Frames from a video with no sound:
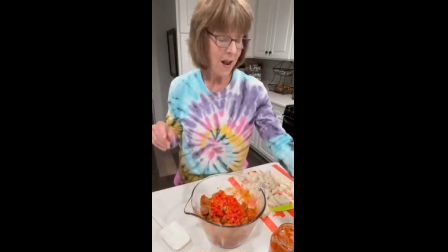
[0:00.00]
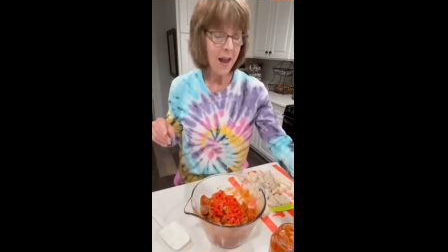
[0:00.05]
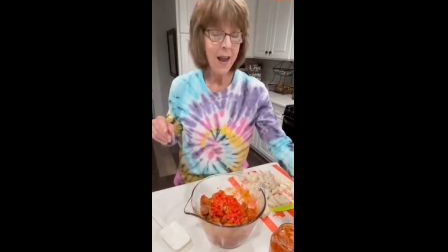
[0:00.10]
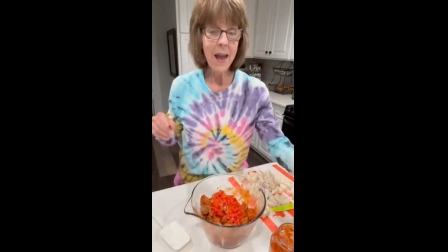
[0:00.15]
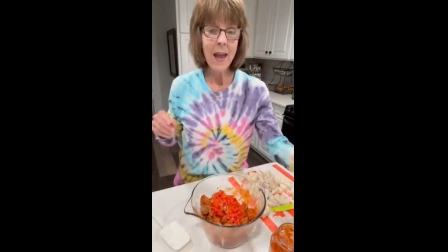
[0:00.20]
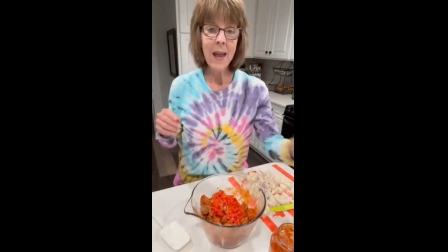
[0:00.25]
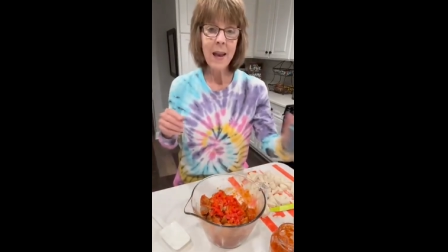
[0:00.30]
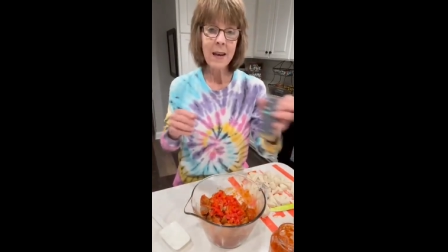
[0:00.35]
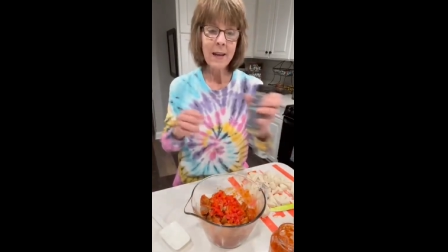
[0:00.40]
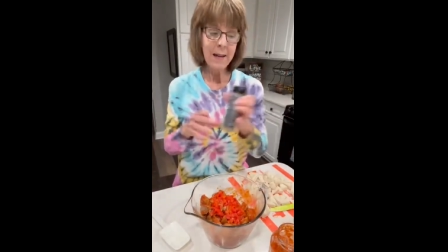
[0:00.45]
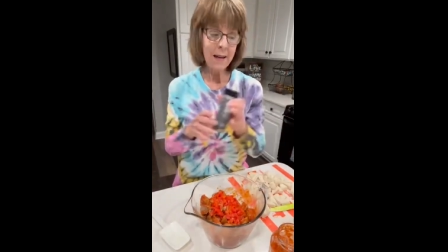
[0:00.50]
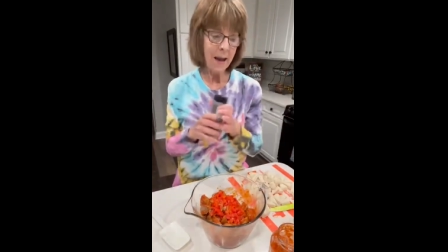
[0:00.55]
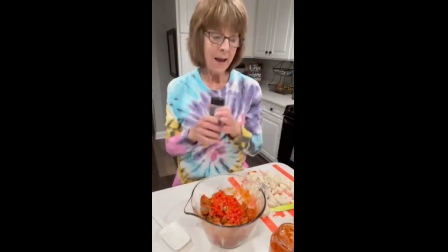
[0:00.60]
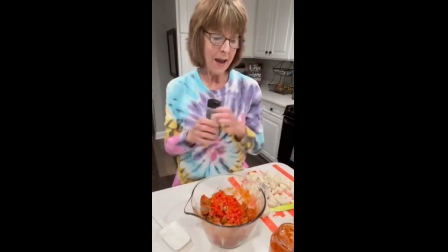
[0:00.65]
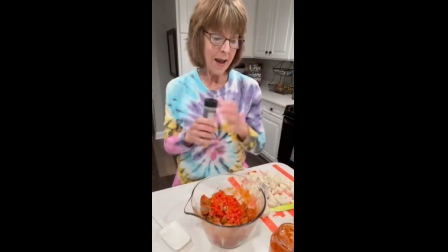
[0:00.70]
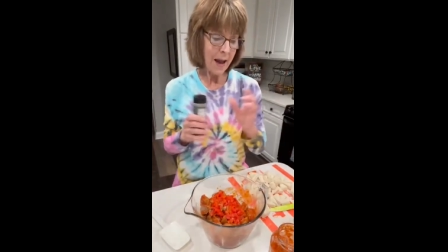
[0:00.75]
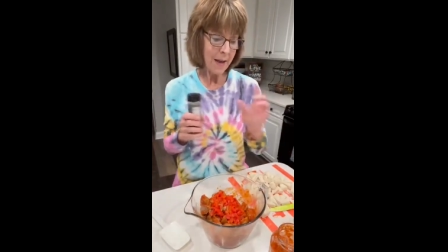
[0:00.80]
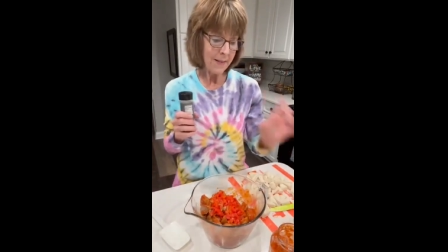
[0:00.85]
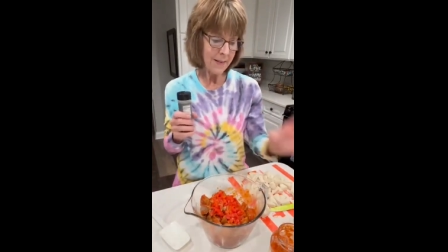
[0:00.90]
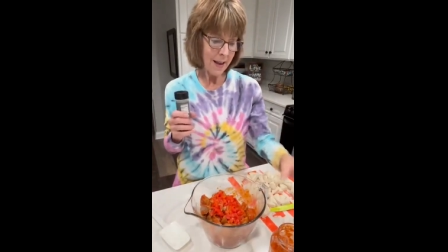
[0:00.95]
and
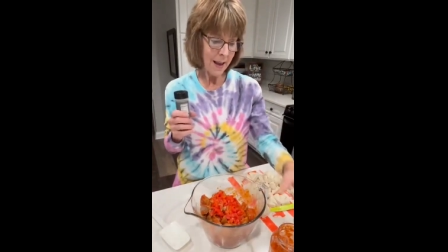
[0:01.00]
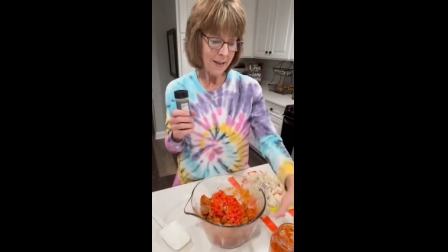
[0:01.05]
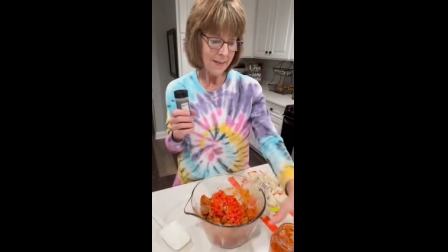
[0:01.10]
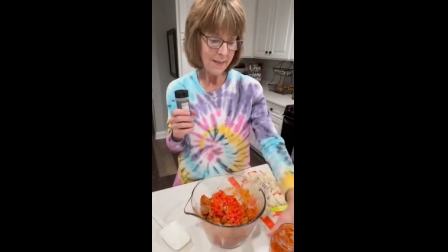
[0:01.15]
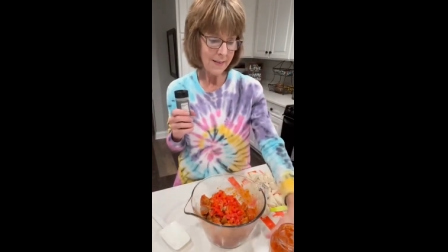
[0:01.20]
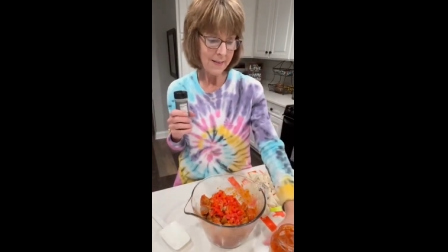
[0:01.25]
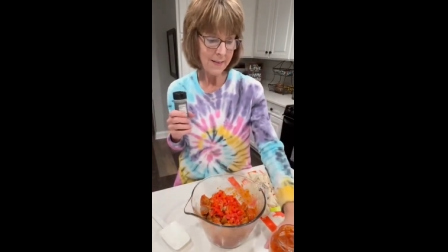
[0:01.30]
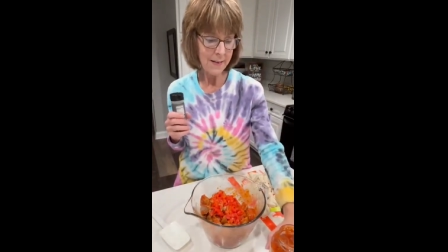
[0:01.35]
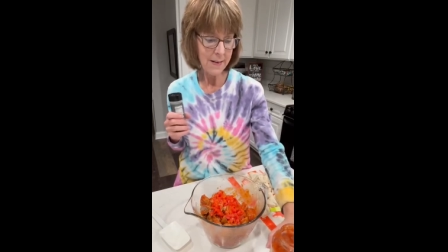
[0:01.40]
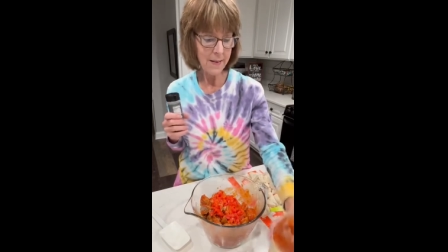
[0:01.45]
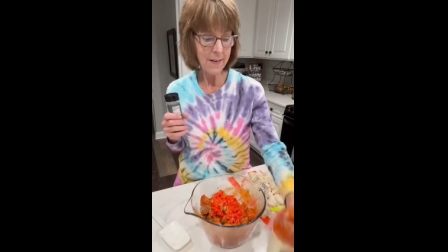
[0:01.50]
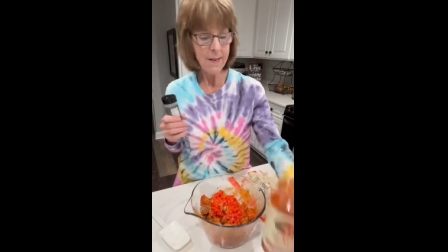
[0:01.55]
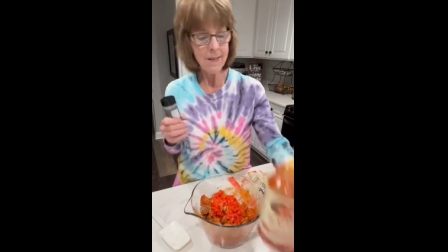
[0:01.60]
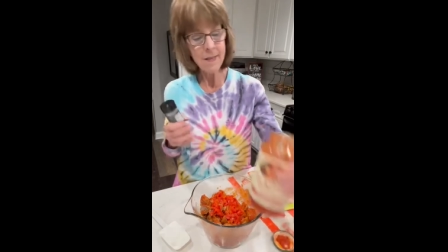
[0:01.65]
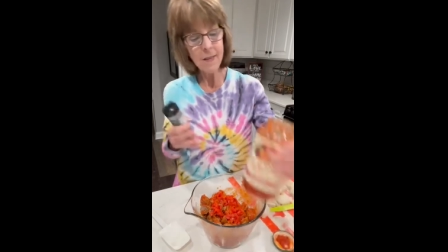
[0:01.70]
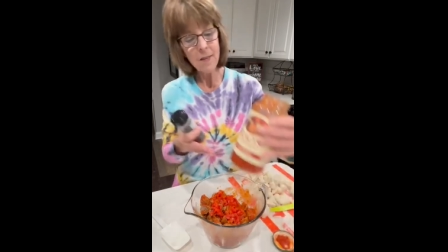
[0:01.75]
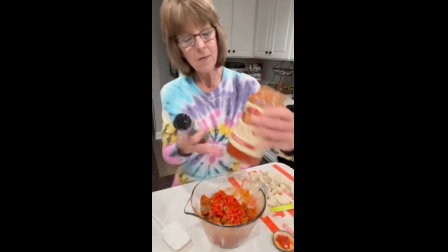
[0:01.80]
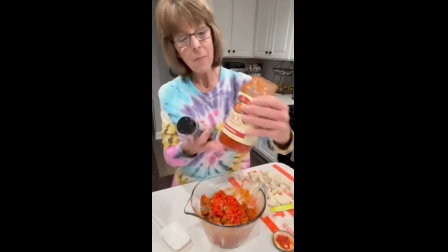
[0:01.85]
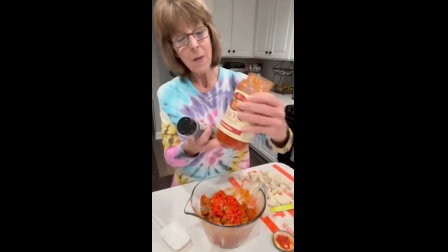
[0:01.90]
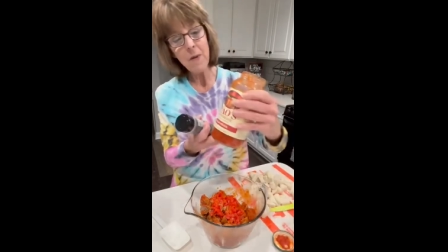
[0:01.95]
I tasted, this
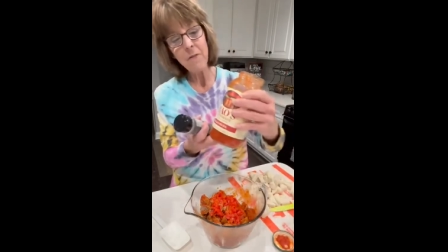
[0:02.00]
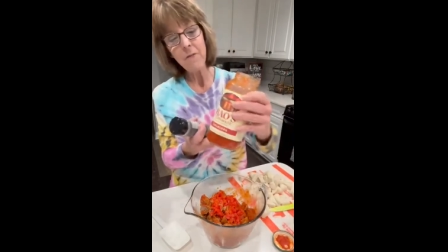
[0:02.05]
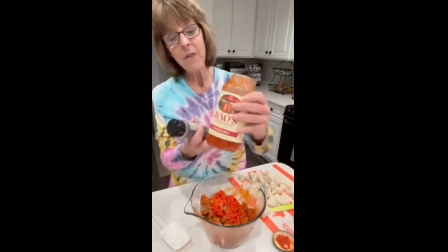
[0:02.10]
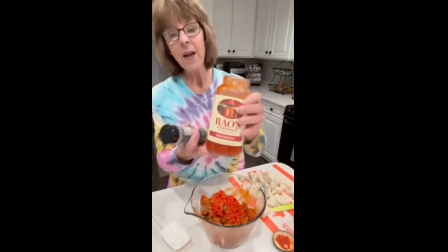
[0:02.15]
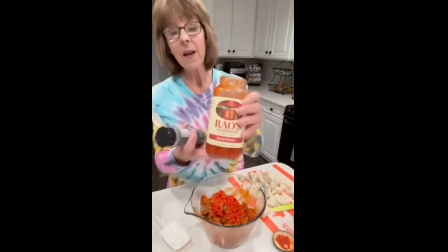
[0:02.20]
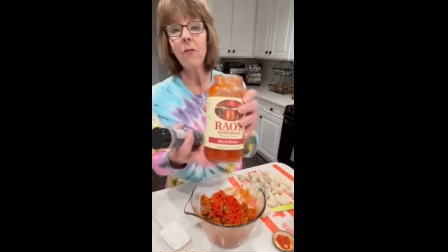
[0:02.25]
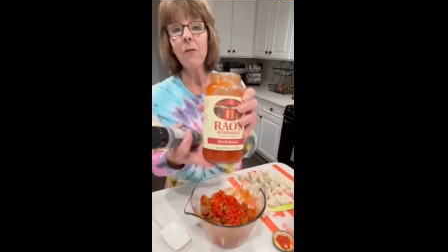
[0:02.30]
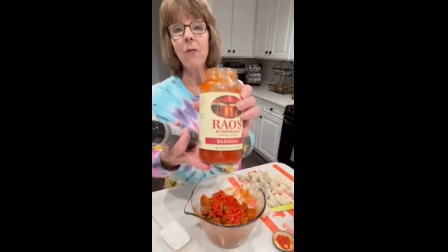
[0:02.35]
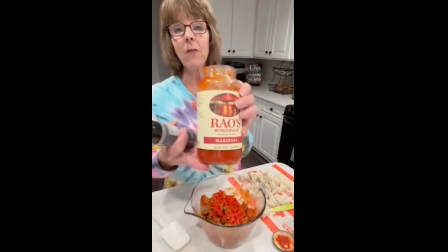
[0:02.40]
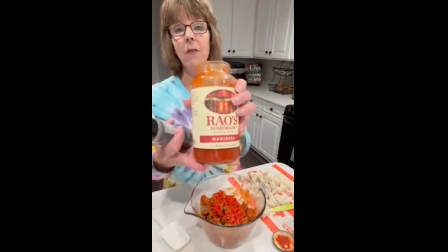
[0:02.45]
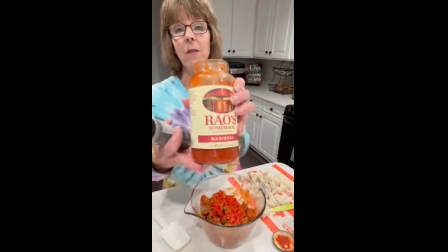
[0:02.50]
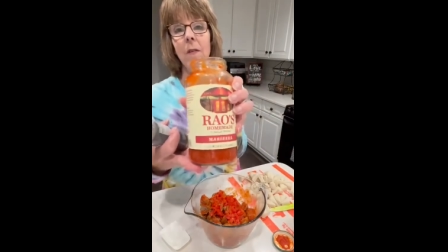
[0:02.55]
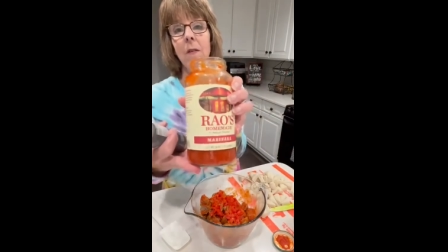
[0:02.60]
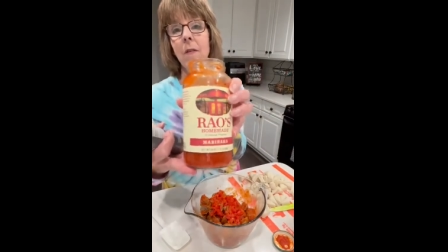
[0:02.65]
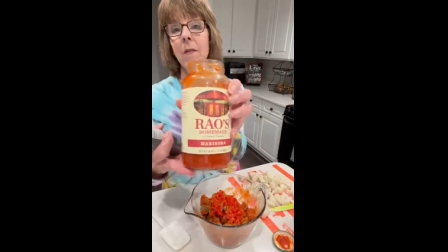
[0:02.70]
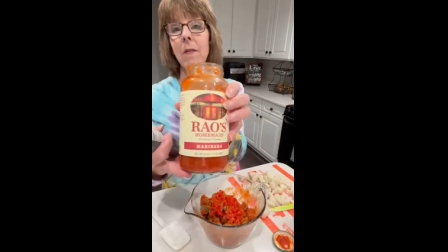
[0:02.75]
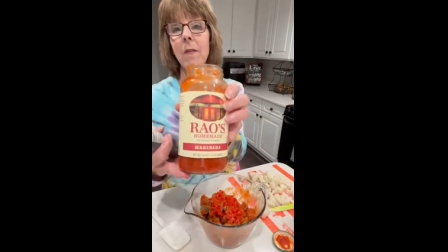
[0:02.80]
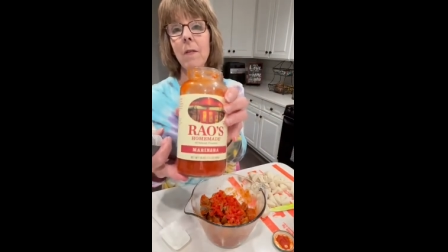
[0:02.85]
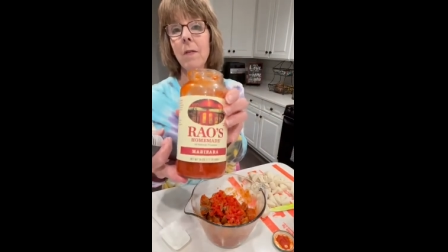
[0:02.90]
is my favorite